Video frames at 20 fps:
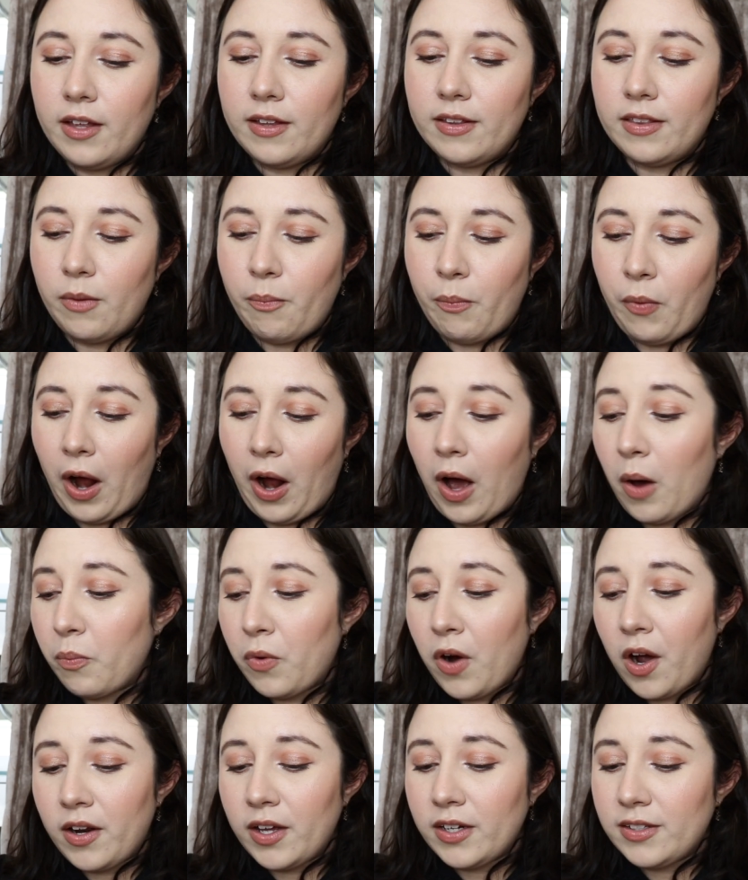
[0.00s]
The brow
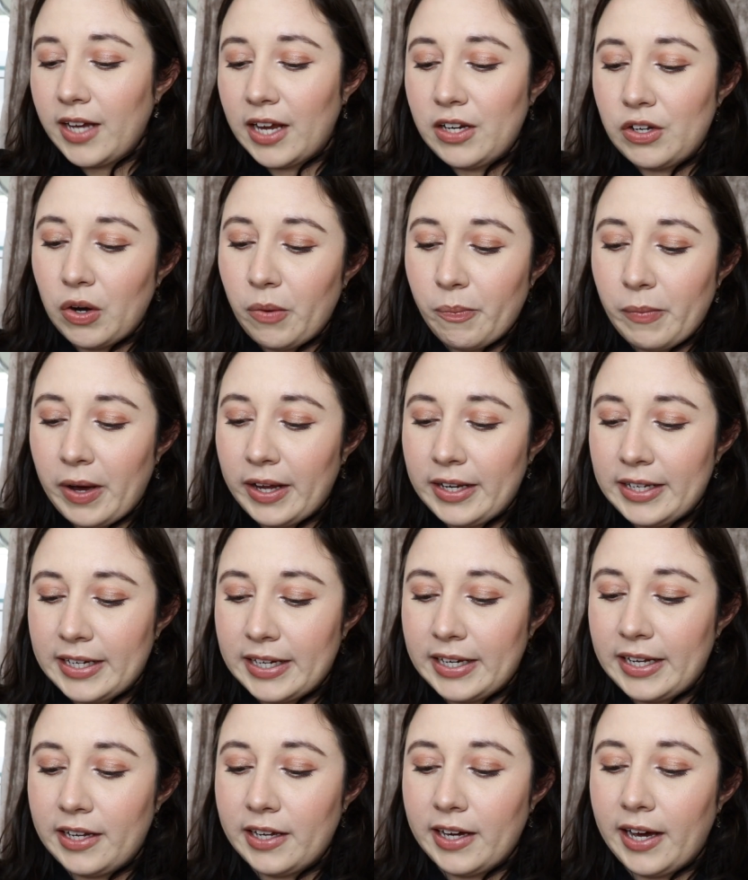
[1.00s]
product I don't mind
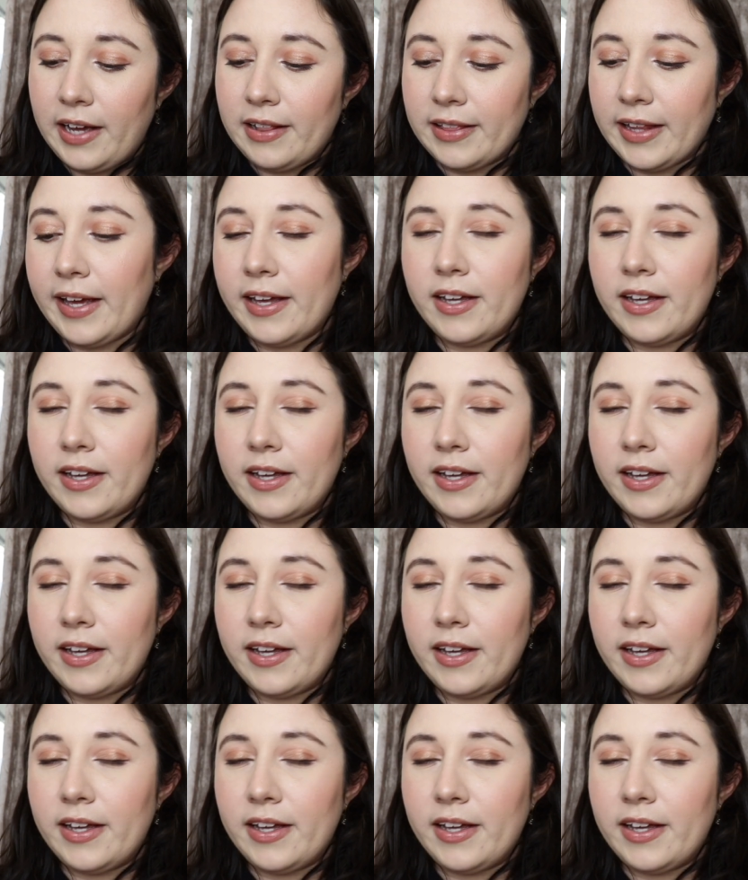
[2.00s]
getting. I